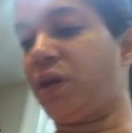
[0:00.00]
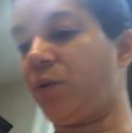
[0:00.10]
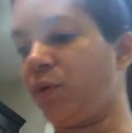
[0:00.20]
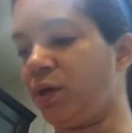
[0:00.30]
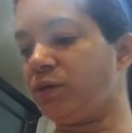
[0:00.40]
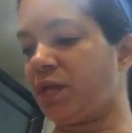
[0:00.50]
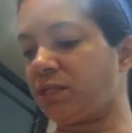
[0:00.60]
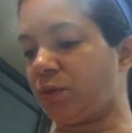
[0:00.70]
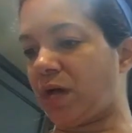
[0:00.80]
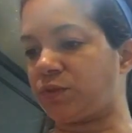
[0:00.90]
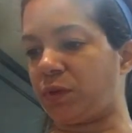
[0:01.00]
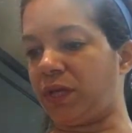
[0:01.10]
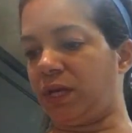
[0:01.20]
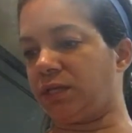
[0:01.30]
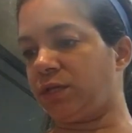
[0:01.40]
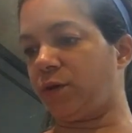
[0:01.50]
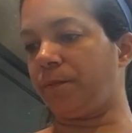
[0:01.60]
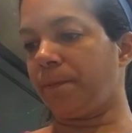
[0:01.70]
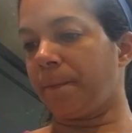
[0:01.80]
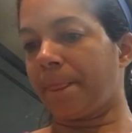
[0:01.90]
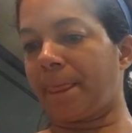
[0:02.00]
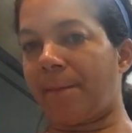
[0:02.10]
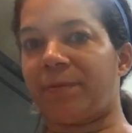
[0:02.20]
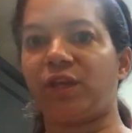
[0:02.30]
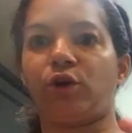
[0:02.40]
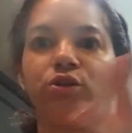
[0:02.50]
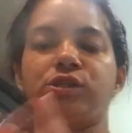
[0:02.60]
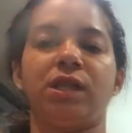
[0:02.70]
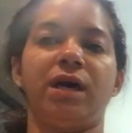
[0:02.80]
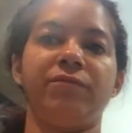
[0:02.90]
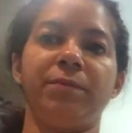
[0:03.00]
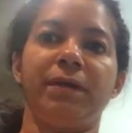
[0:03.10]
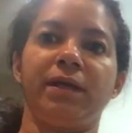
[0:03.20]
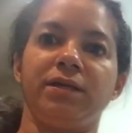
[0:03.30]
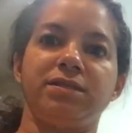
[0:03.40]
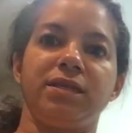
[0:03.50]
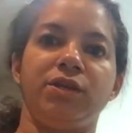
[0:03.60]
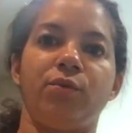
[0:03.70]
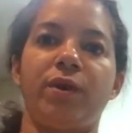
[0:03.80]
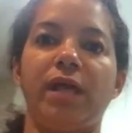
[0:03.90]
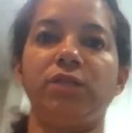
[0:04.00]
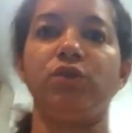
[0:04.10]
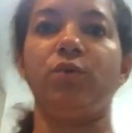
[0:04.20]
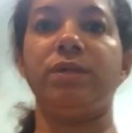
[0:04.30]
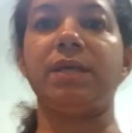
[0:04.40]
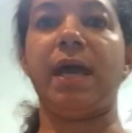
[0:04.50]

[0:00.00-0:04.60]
and we use it as we need it to. But the girls love it because, you know, what I do is I